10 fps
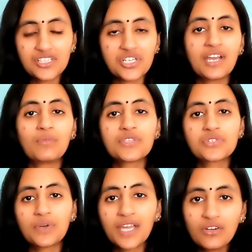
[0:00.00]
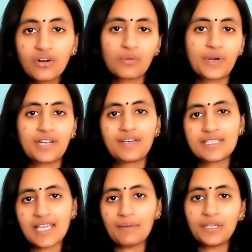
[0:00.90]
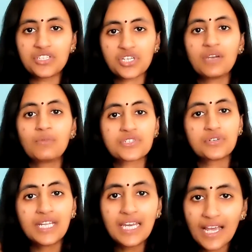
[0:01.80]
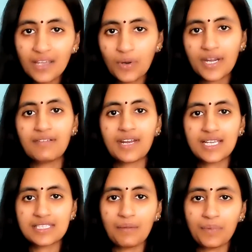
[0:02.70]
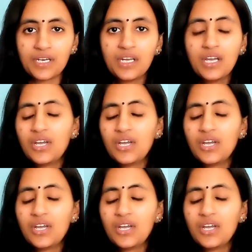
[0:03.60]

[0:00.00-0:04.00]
The child wants to ignore whatever has happened. The child wants to deny whatever has happened.